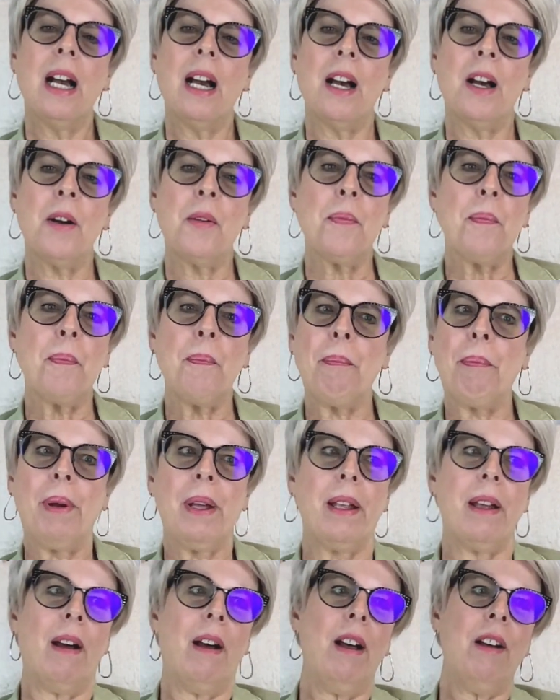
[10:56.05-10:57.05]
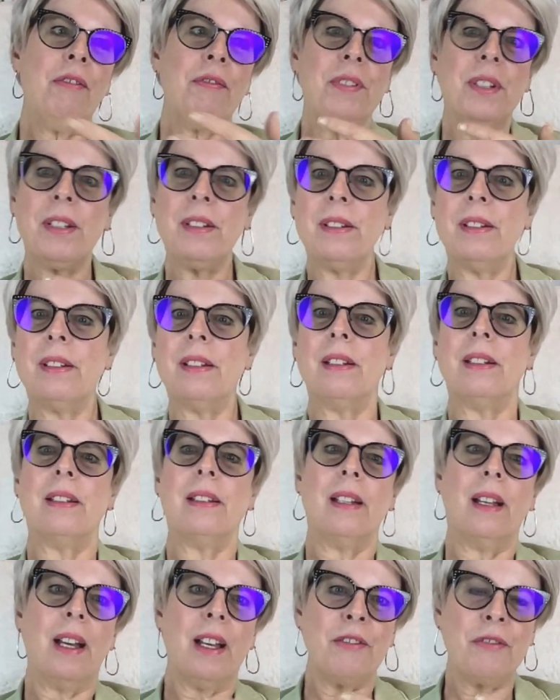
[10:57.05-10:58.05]
But often
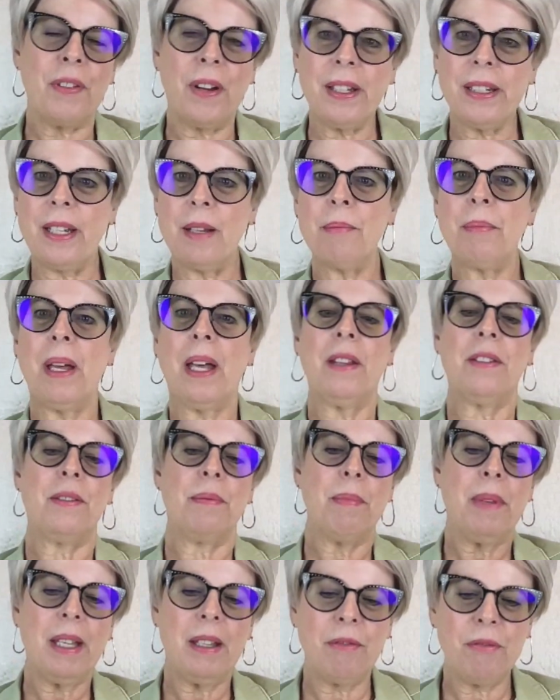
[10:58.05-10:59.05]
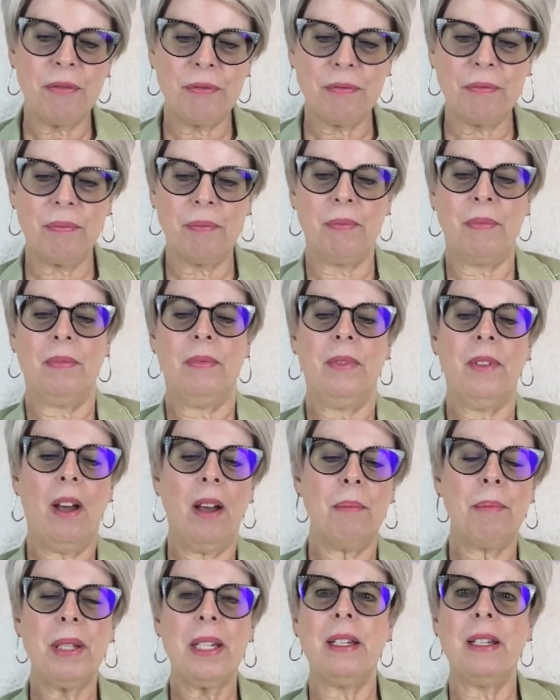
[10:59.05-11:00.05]
I find empaths may
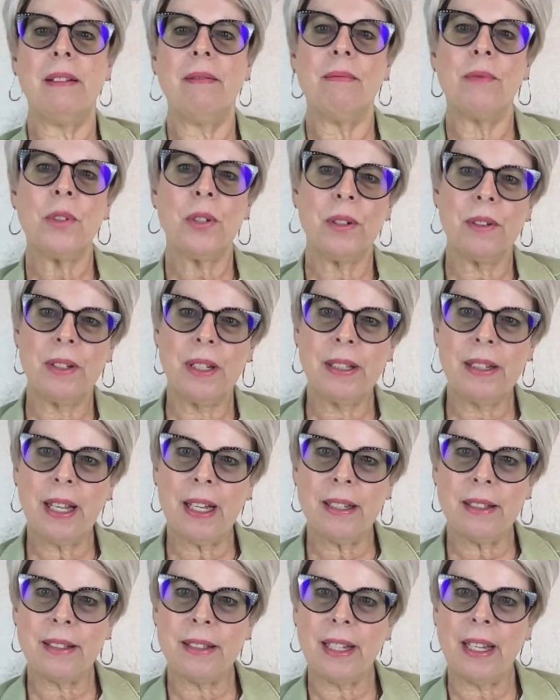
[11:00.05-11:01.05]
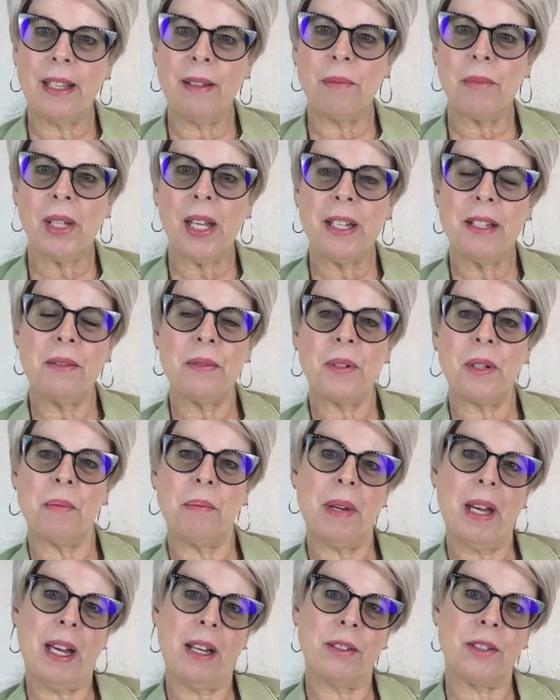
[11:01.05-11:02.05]
not be turning that same light of
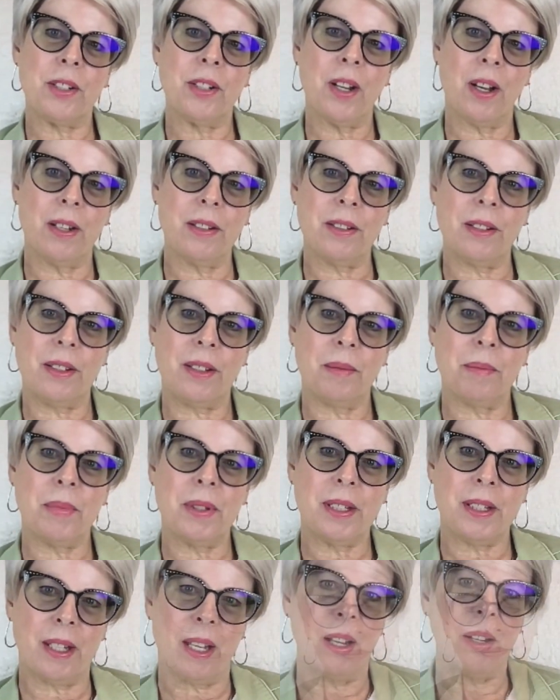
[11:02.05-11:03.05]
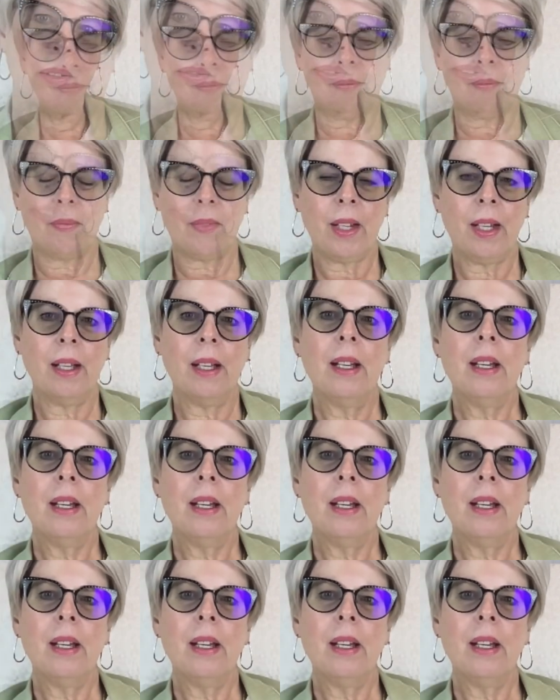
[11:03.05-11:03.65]
compassion onto themselves.